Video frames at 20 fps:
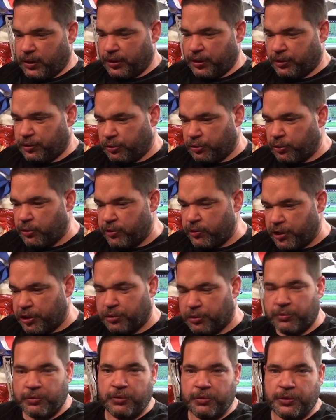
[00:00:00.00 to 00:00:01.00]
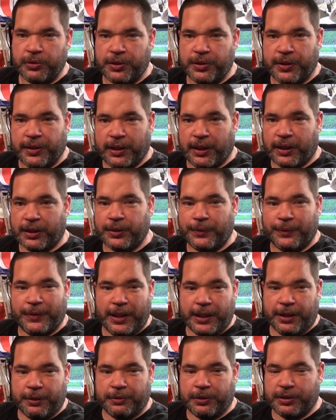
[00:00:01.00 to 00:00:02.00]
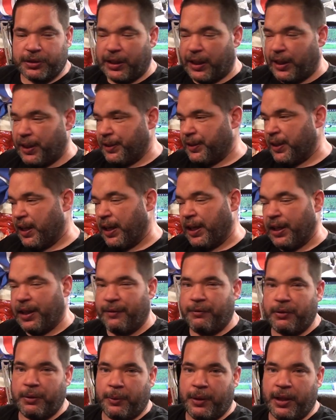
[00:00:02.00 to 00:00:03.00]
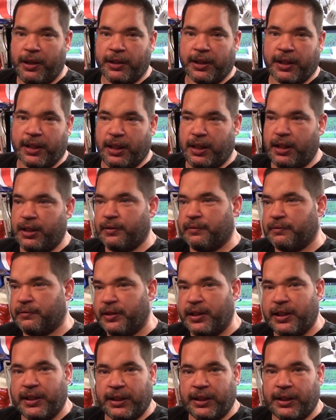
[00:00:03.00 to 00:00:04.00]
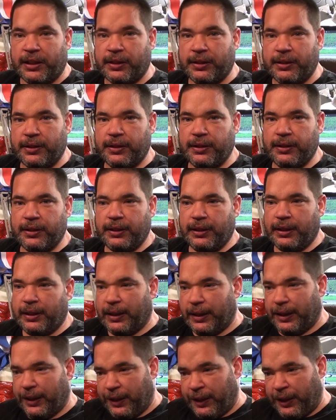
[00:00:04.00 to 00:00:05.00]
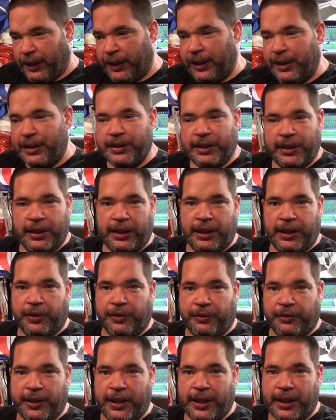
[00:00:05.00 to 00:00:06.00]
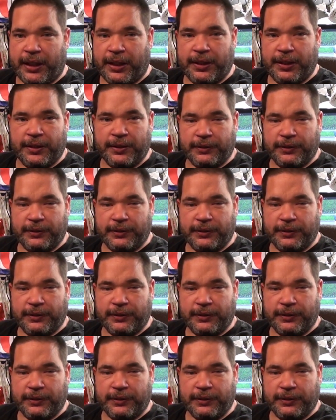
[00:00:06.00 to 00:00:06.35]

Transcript: storage drawers and things of Lego just here, there and everywhere, I can't really easily create.